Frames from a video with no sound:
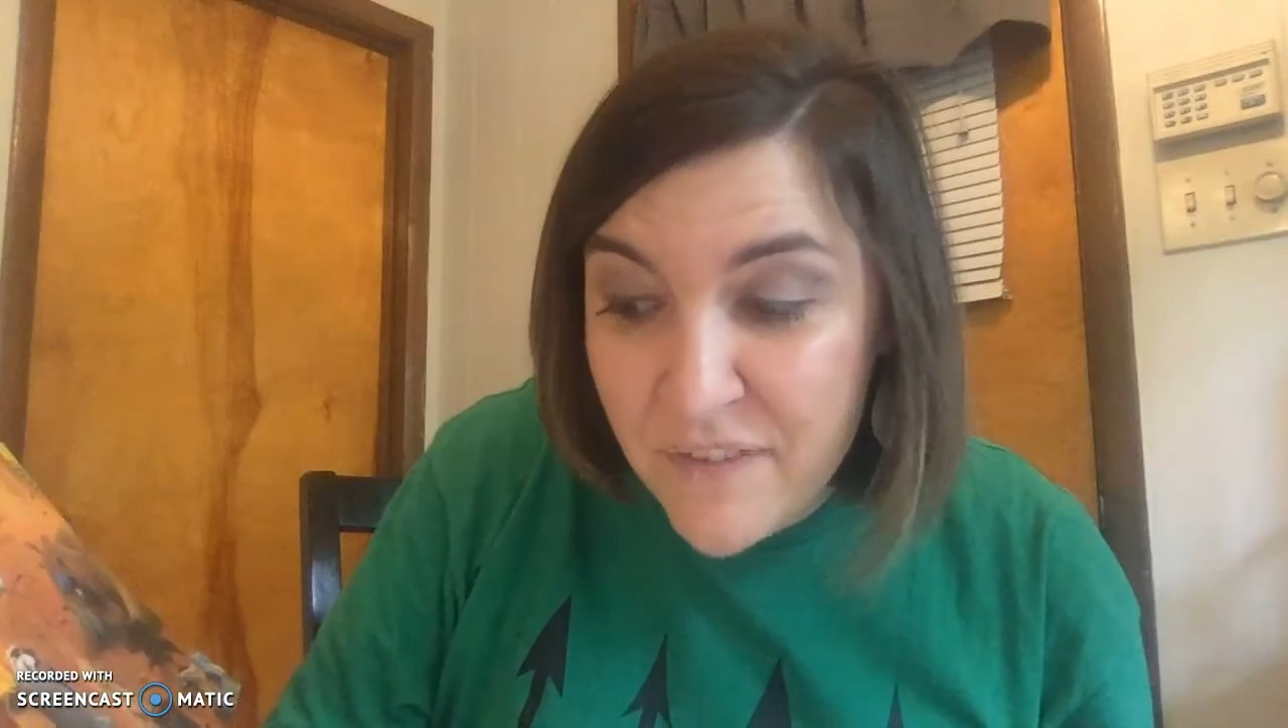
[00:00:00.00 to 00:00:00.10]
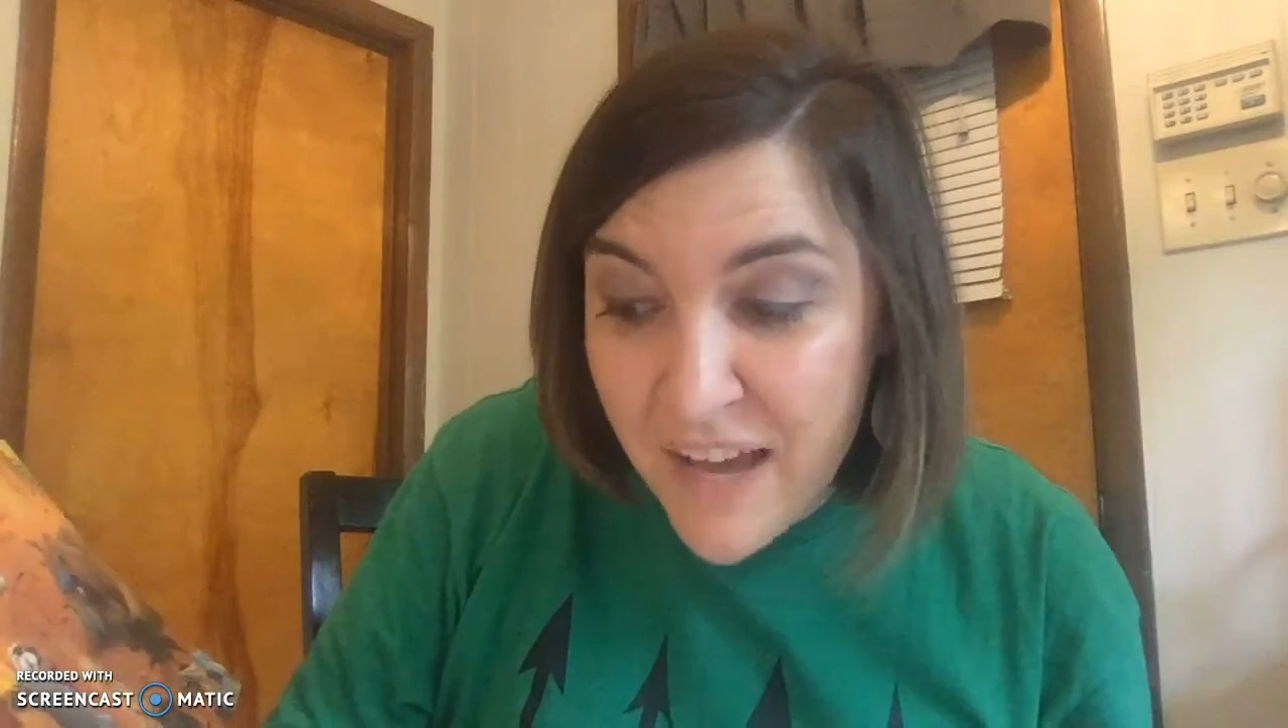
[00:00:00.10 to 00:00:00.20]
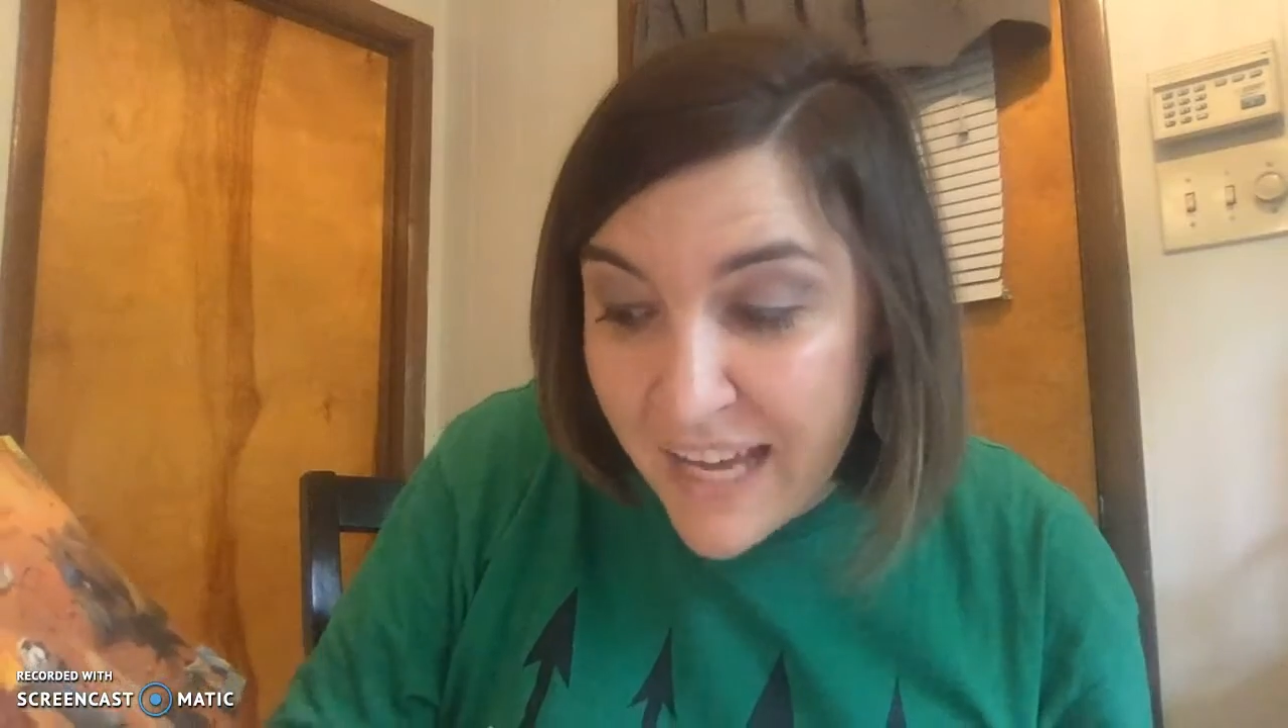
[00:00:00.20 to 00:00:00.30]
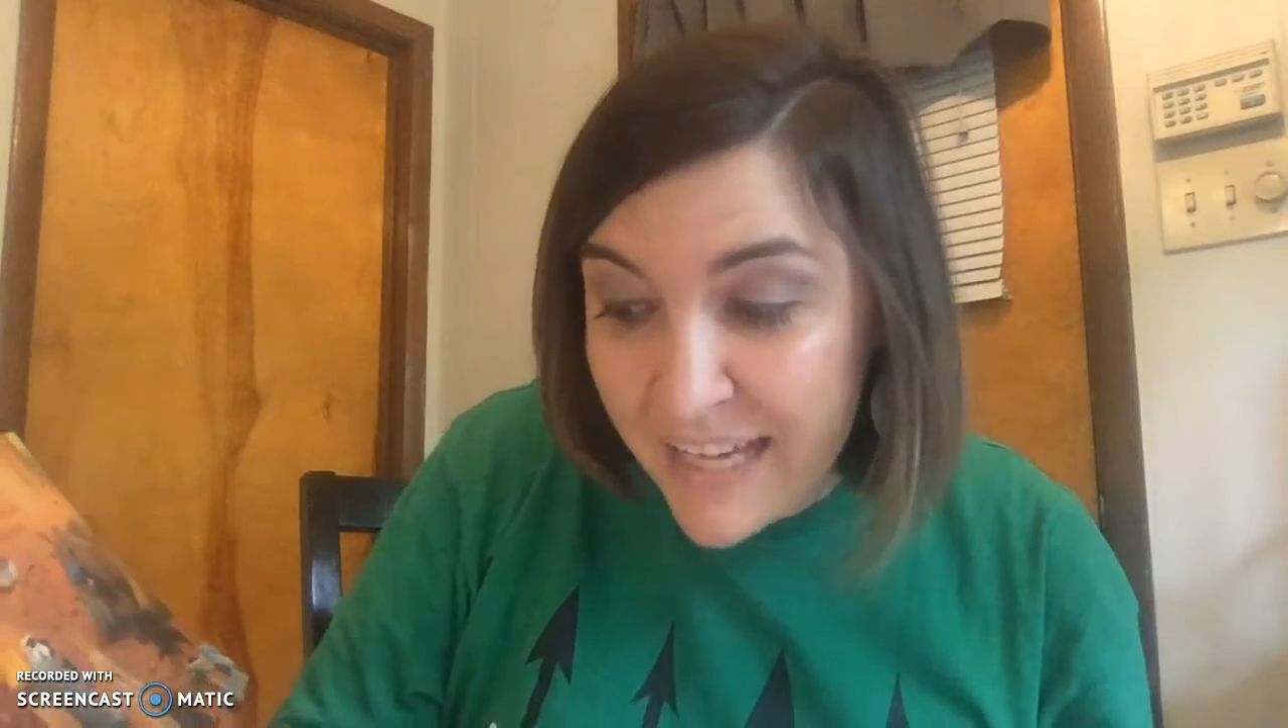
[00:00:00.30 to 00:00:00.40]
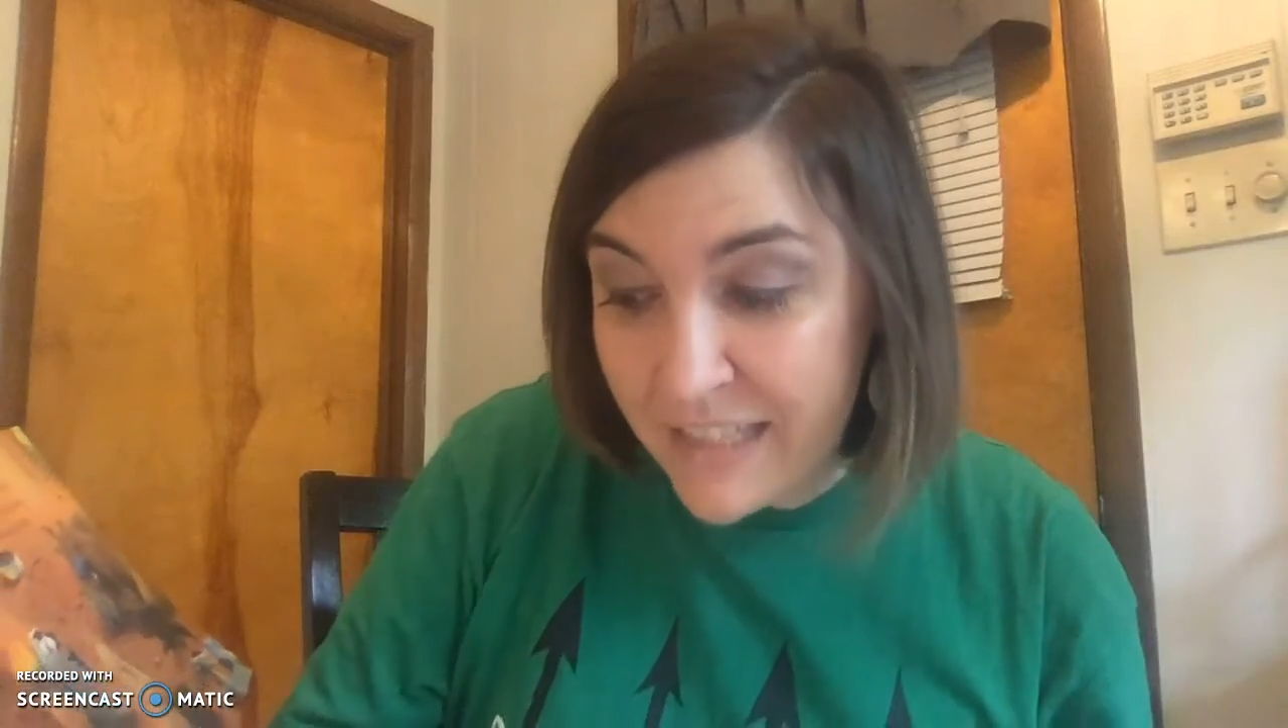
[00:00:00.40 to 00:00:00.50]

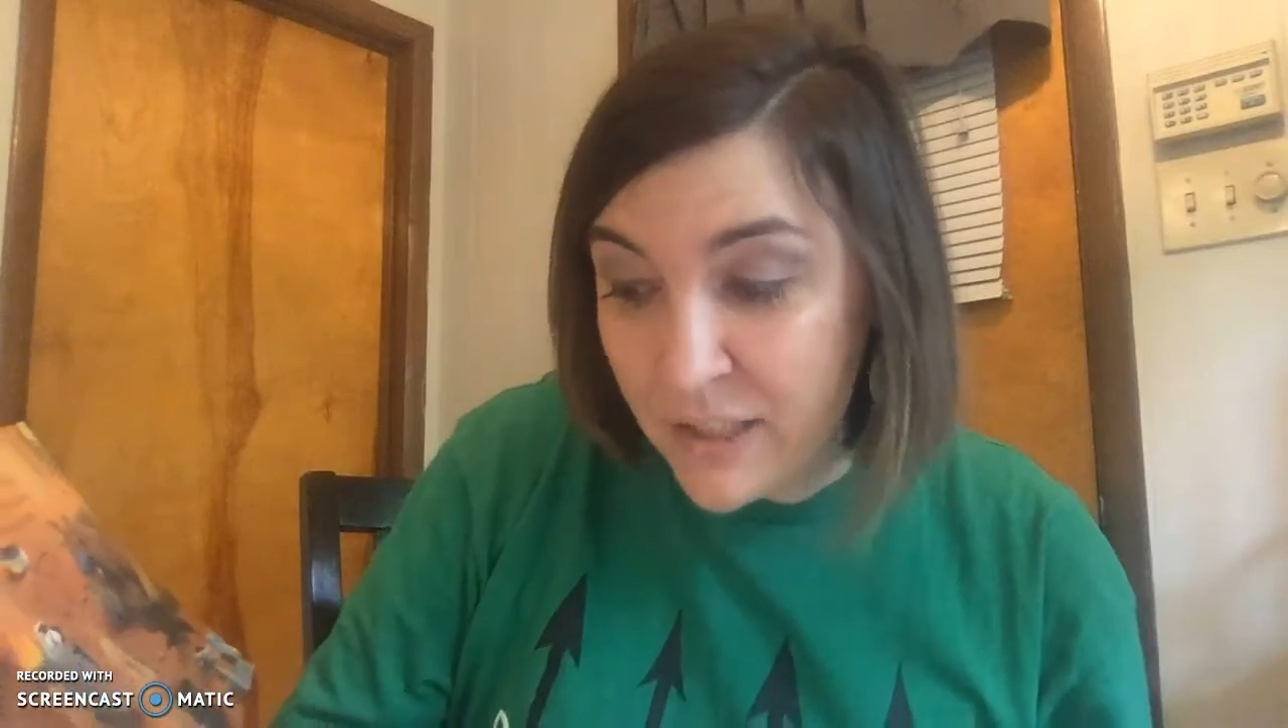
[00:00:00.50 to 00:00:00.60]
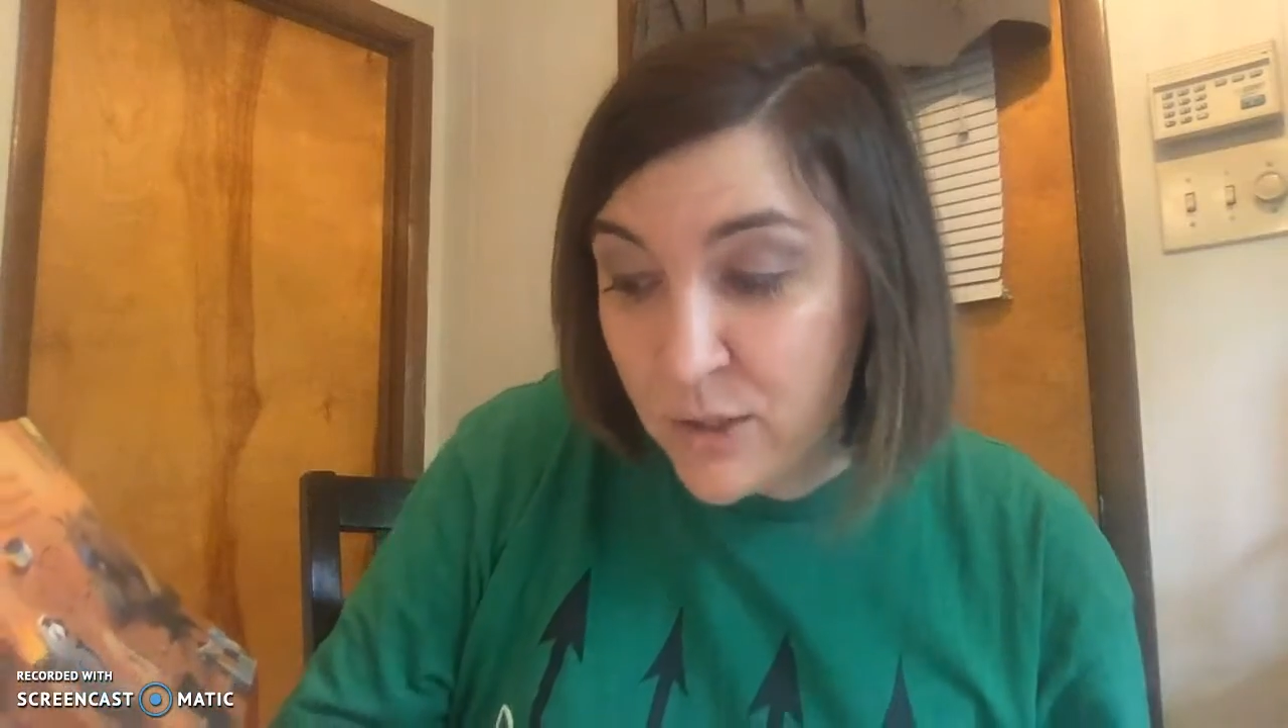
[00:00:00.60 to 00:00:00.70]
fine.